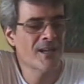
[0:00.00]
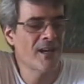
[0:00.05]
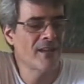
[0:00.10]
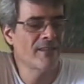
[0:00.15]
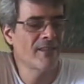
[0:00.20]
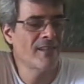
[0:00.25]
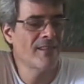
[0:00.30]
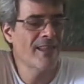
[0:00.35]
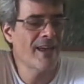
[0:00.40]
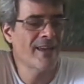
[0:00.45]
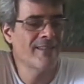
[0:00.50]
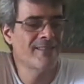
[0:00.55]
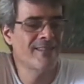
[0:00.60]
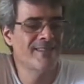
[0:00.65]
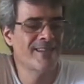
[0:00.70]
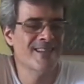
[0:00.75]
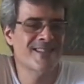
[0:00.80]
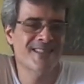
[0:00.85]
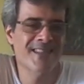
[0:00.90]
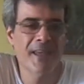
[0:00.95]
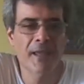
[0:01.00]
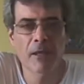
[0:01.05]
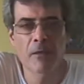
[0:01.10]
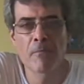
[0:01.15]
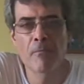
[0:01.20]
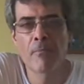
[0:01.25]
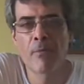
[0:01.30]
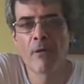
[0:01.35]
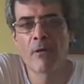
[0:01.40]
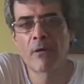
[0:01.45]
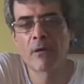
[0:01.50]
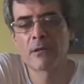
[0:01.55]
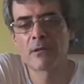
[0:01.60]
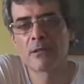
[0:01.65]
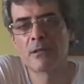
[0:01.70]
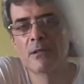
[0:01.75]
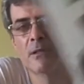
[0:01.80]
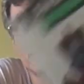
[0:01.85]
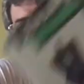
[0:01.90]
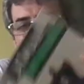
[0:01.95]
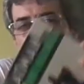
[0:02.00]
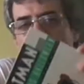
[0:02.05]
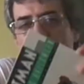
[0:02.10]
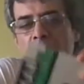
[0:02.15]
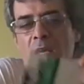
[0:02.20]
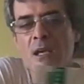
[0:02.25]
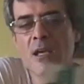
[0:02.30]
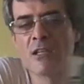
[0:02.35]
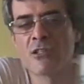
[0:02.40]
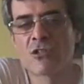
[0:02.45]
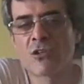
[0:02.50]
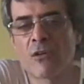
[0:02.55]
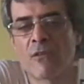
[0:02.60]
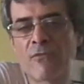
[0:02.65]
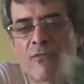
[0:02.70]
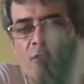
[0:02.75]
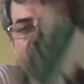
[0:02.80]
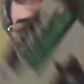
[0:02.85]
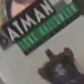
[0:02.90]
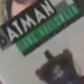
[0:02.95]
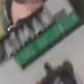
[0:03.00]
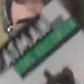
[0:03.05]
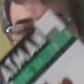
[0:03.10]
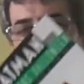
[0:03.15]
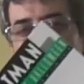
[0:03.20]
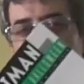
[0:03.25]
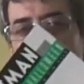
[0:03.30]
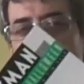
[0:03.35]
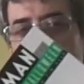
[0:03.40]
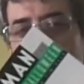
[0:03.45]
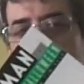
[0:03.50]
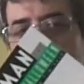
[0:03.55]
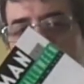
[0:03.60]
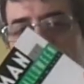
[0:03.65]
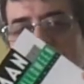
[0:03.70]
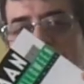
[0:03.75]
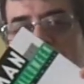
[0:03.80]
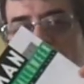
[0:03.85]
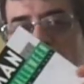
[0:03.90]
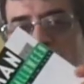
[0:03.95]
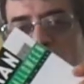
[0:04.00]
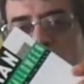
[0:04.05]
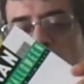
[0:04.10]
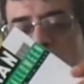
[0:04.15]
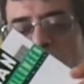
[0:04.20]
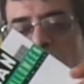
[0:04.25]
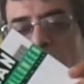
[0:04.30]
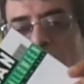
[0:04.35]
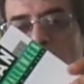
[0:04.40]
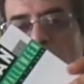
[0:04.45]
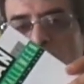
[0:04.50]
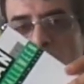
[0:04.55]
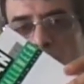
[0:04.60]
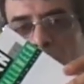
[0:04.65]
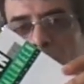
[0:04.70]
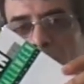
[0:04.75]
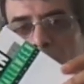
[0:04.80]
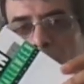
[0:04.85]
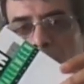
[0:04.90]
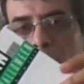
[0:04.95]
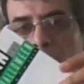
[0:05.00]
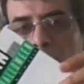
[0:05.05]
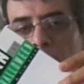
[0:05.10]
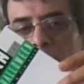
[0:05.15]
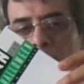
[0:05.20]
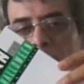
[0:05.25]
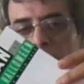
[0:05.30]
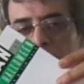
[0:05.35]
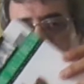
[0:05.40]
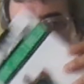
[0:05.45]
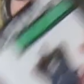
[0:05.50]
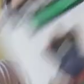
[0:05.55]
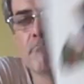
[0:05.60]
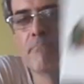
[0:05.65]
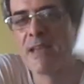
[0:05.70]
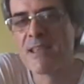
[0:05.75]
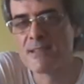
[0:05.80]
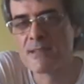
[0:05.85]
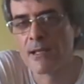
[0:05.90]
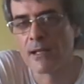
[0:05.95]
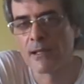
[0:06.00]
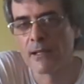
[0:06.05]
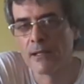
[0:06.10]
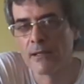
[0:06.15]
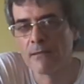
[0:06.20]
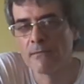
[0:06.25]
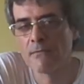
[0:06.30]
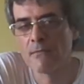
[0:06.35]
kind of like the second part, his confrontation with the Joker, basically.